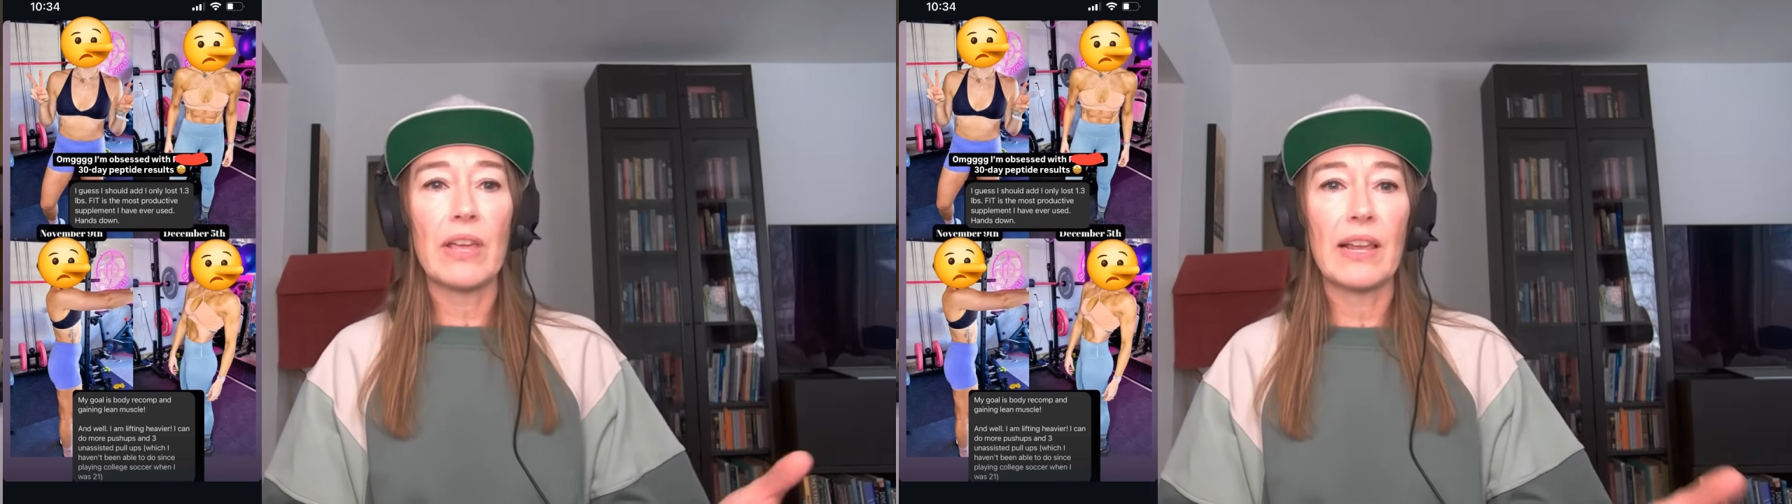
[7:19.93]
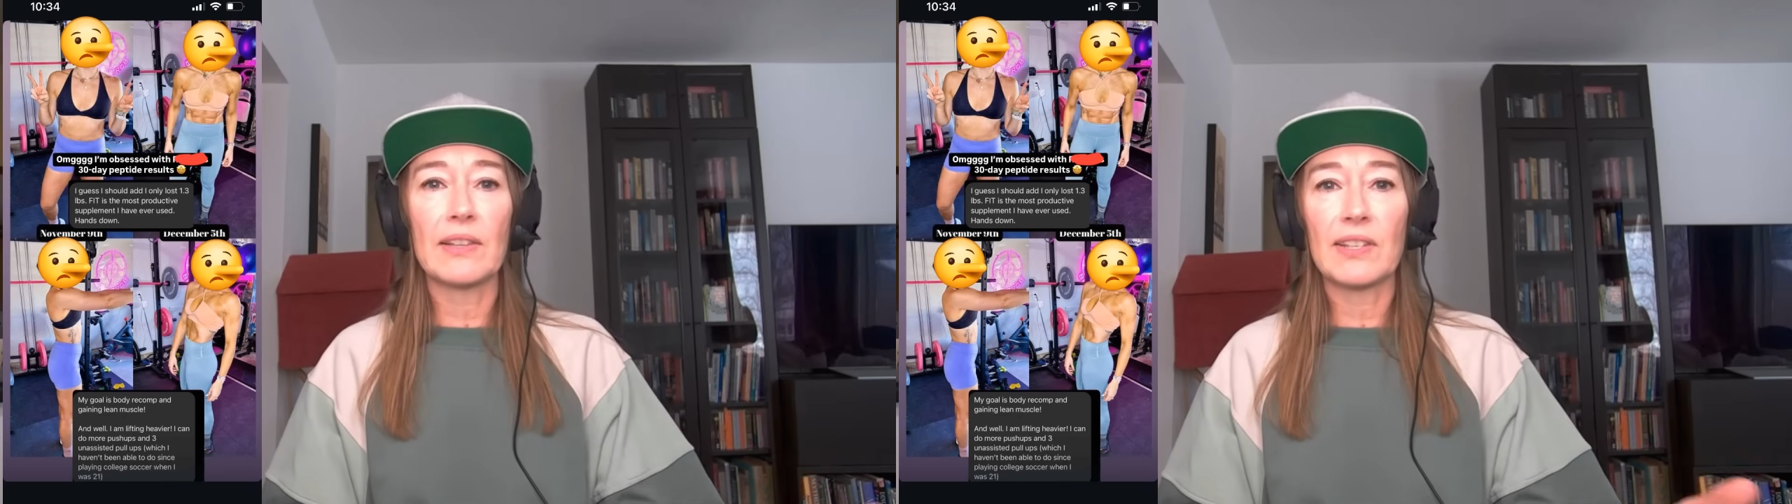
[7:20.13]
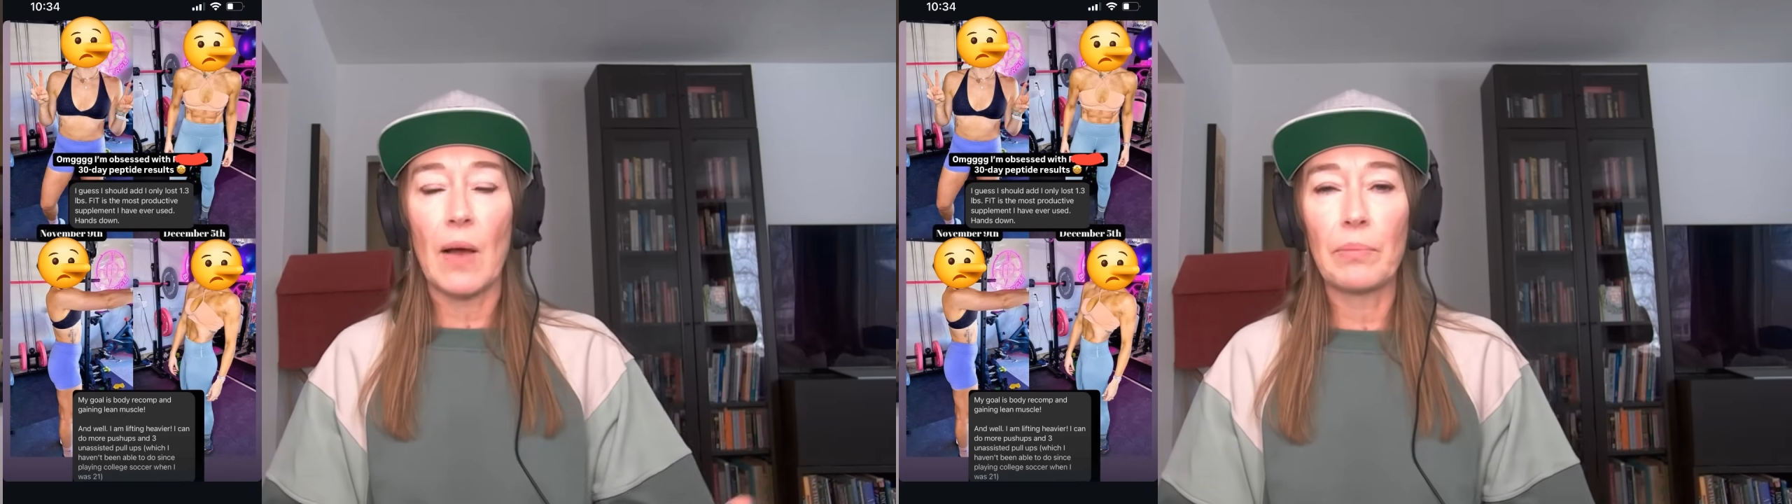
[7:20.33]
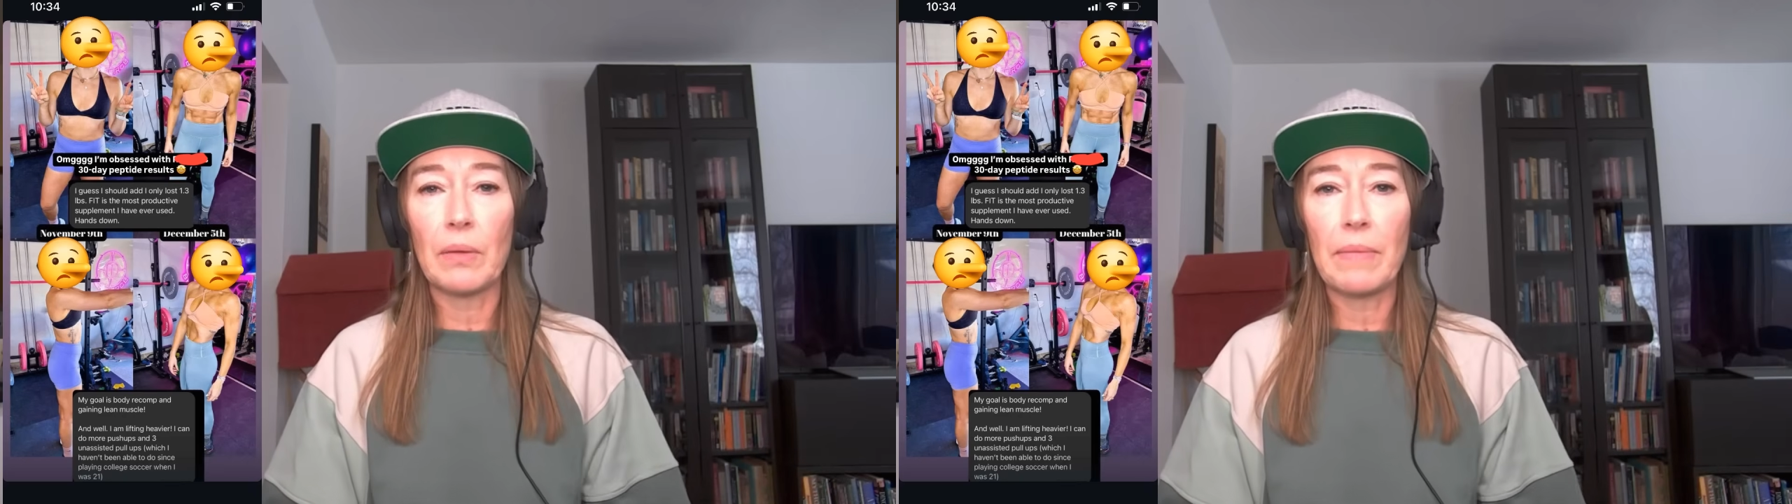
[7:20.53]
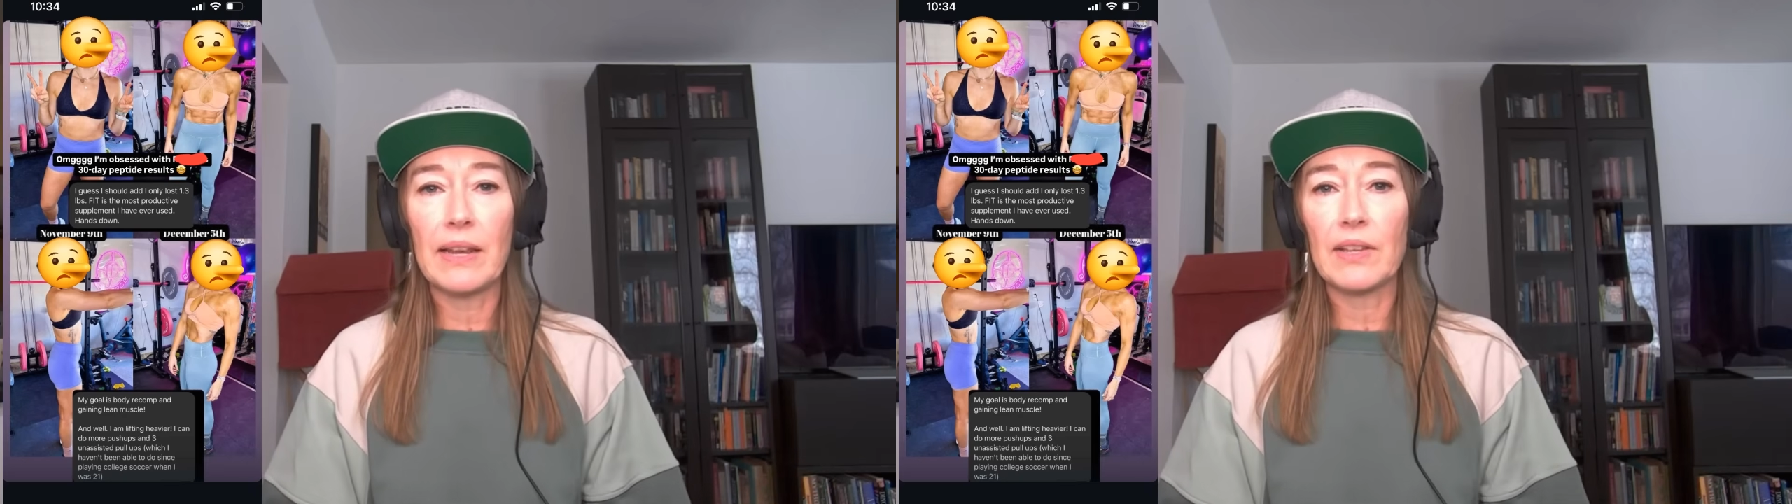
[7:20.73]
think a
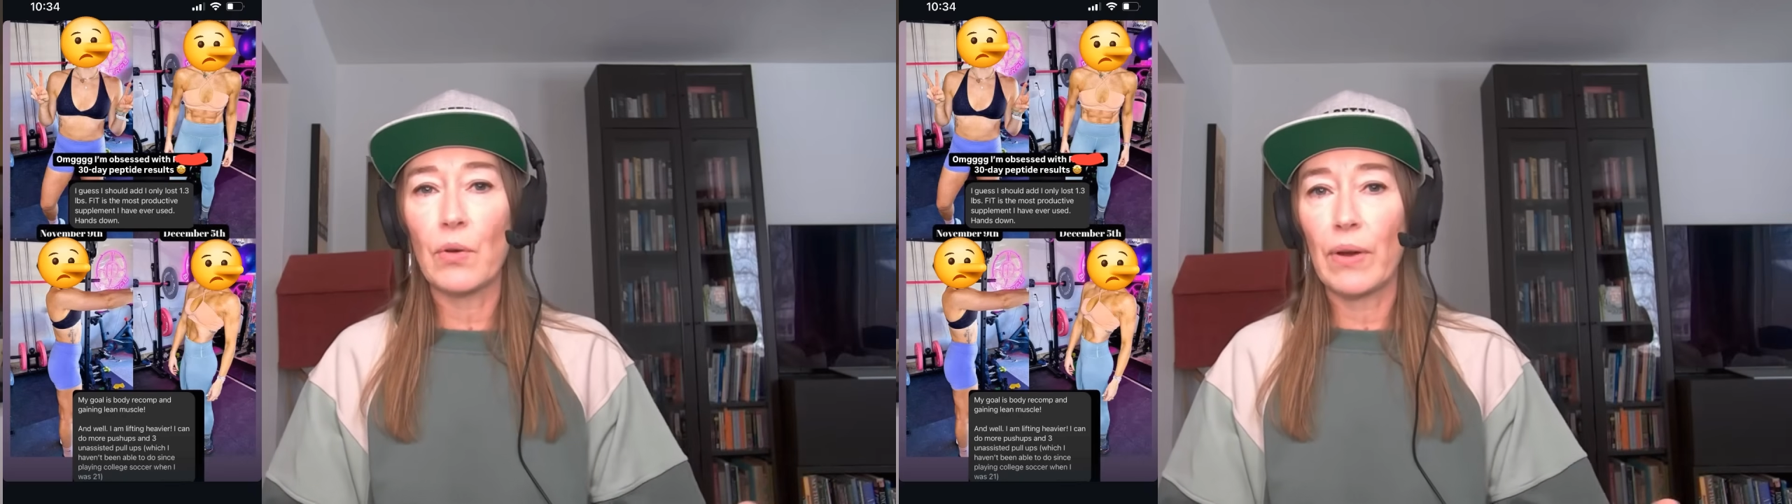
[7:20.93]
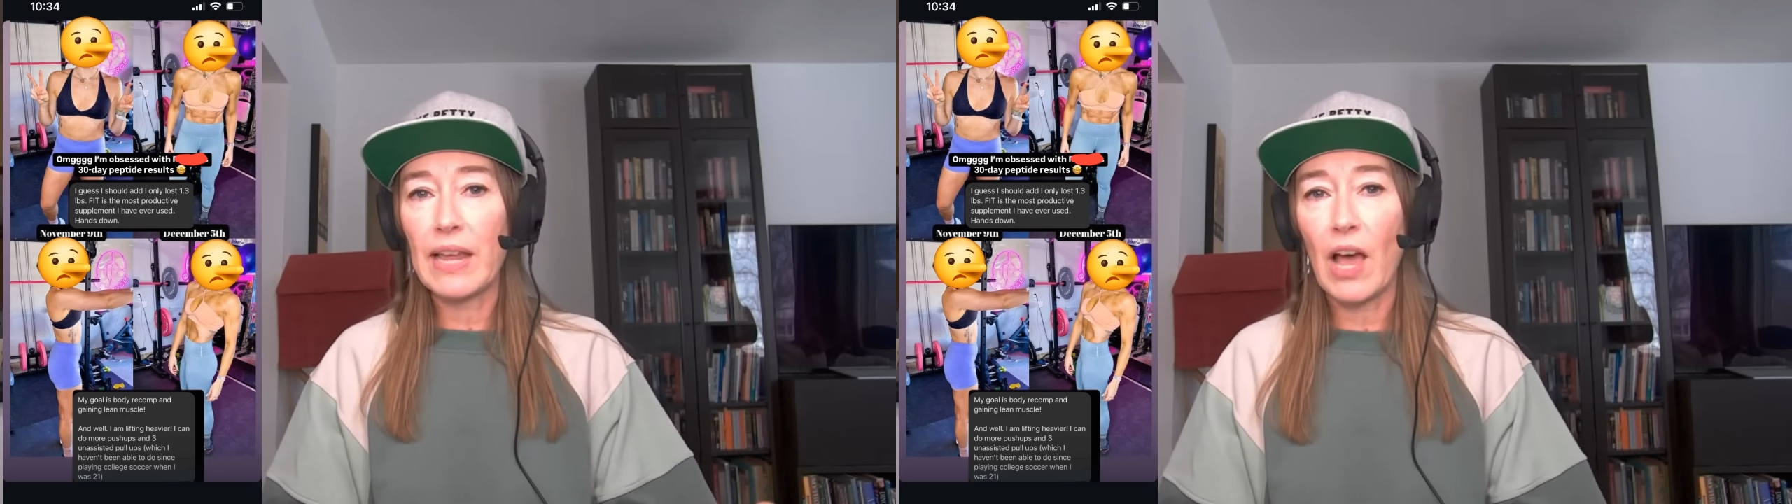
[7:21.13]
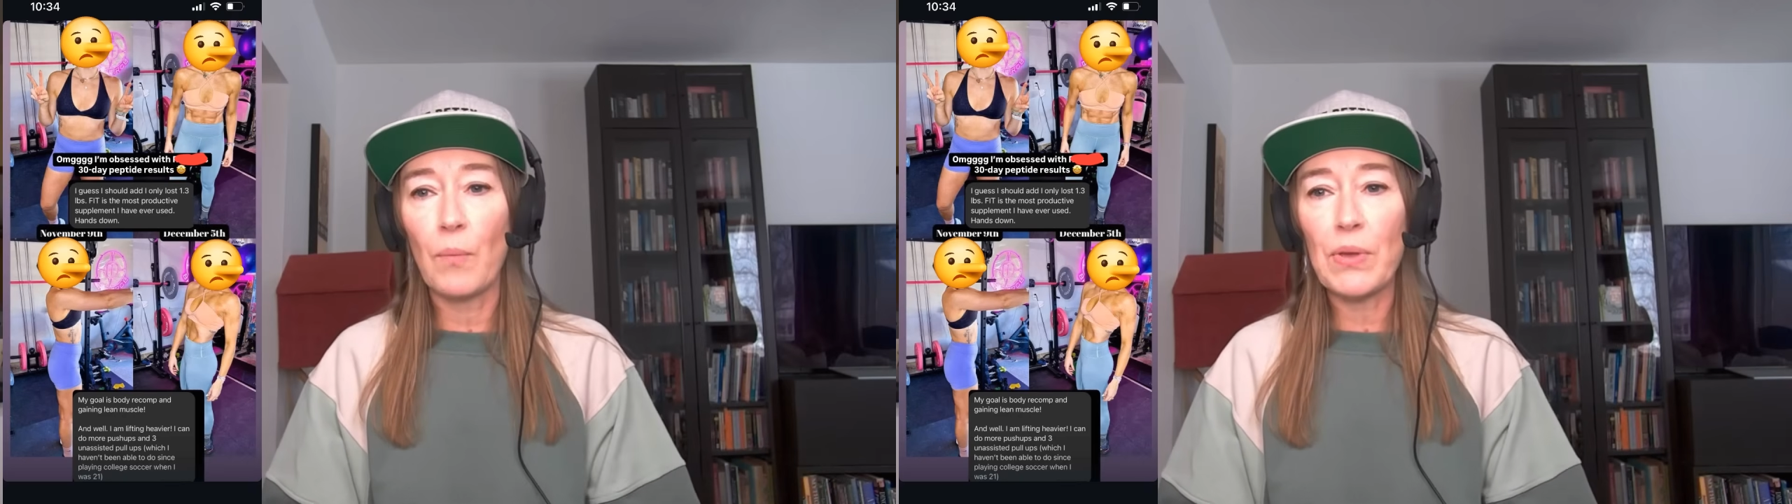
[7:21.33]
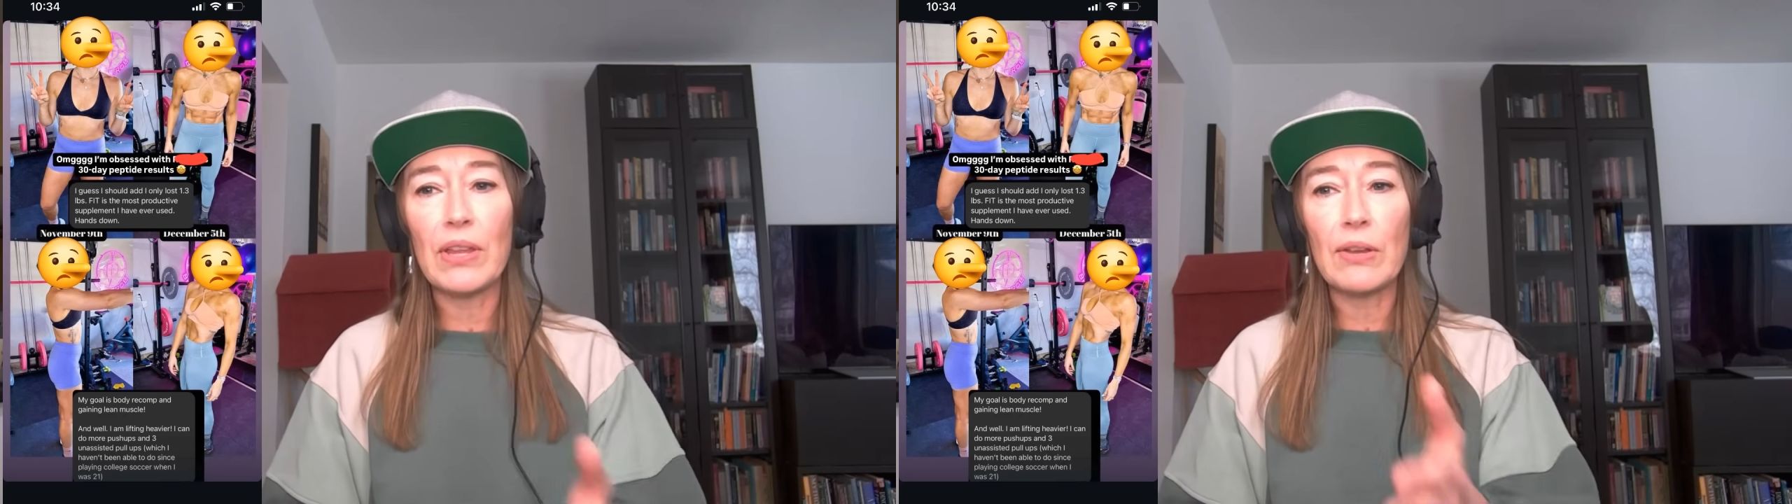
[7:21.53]
supplement is going to help you.